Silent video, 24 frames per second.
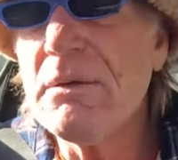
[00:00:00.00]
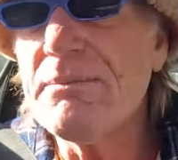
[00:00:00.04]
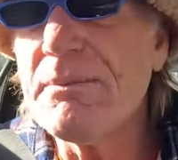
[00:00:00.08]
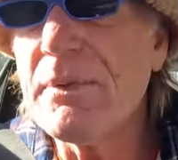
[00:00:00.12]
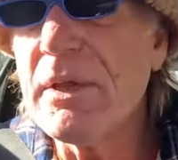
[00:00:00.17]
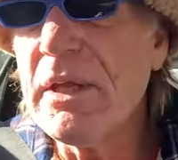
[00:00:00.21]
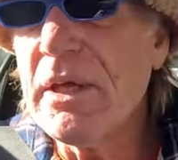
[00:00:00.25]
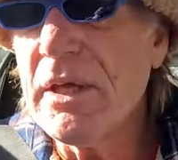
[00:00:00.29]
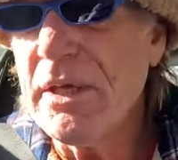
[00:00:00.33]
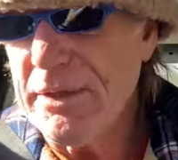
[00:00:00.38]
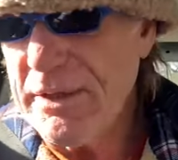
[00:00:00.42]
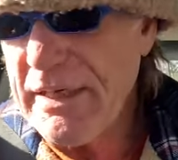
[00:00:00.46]
um,
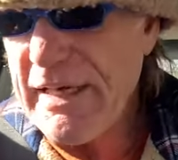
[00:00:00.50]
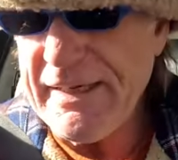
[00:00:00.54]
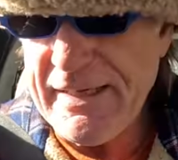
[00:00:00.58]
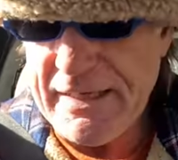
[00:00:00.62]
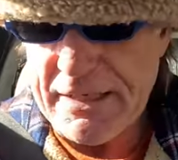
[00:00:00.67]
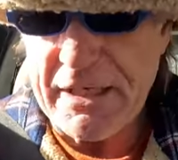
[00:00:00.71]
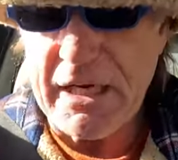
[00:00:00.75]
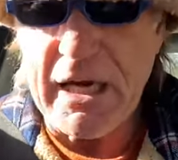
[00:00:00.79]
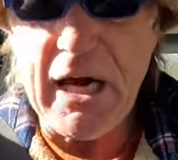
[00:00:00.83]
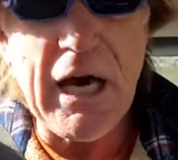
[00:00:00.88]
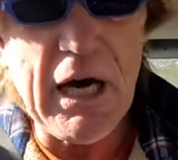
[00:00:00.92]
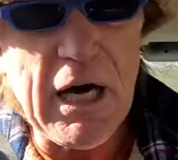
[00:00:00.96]
now
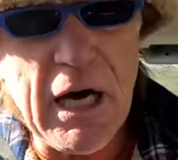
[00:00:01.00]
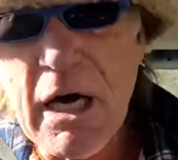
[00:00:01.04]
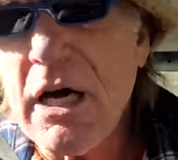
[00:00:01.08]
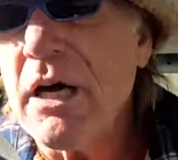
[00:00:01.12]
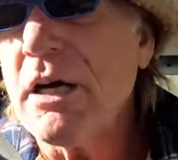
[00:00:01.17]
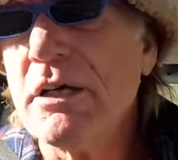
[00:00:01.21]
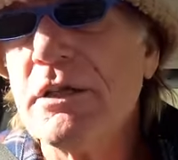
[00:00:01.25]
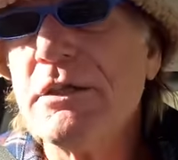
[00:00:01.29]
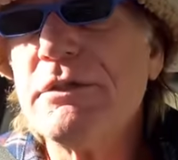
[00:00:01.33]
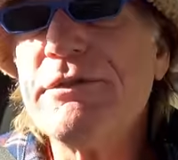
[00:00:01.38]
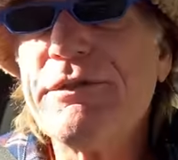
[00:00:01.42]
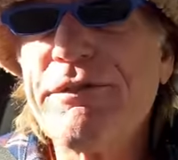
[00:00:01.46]
this car,
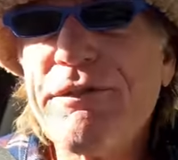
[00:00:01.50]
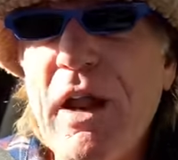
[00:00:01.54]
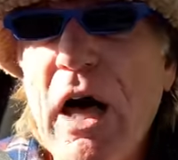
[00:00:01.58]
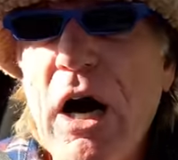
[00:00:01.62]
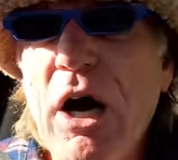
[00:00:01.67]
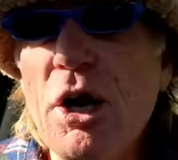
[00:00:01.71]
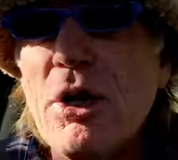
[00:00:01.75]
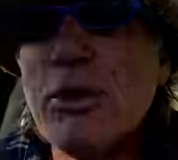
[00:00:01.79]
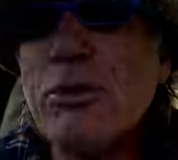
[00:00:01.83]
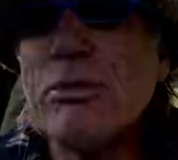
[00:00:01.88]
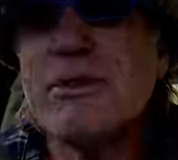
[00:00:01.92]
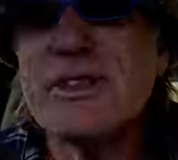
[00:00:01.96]

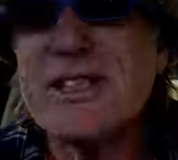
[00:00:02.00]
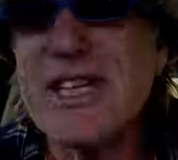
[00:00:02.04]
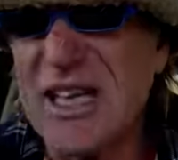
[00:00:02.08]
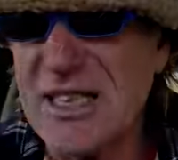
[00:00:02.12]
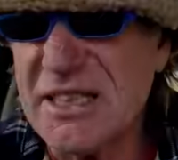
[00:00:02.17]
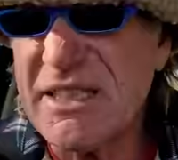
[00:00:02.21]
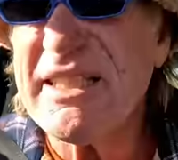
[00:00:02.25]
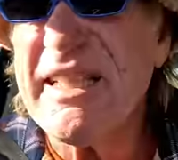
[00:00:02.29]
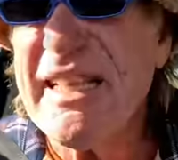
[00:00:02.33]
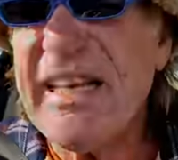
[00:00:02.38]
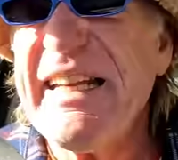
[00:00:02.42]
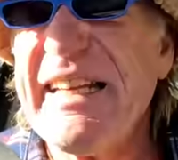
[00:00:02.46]
Flow,
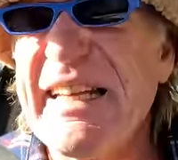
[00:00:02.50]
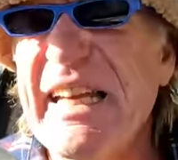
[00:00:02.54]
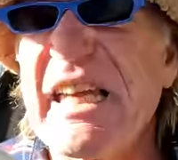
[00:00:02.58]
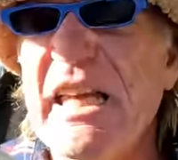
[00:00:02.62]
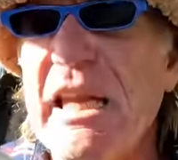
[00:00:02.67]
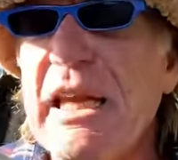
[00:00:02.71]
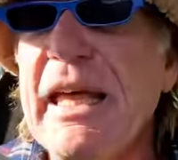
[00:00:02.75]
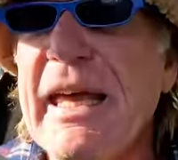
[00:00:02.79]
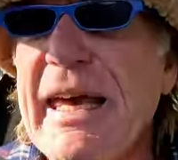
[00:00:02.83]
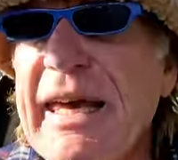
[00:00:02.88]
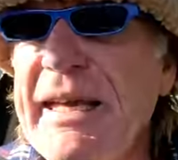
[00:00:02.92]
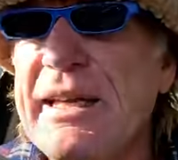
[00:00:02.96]
does need a
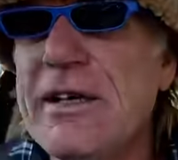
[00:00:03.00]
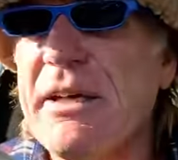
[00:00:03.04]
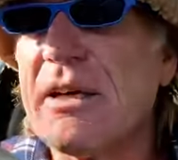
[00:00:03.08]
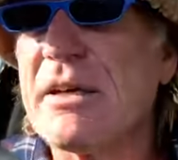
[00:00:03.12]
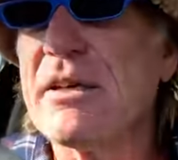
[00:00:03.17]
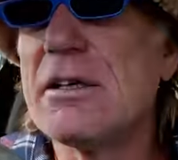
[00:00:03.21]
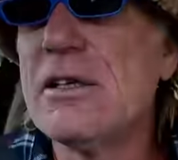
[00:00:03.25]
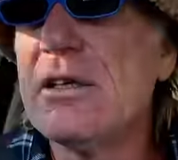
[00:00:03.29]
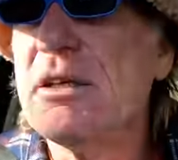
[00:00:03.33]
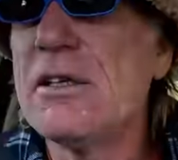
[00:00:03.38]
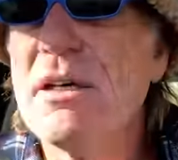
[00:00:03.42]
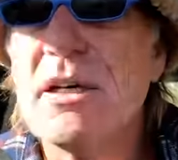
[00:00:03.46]
clean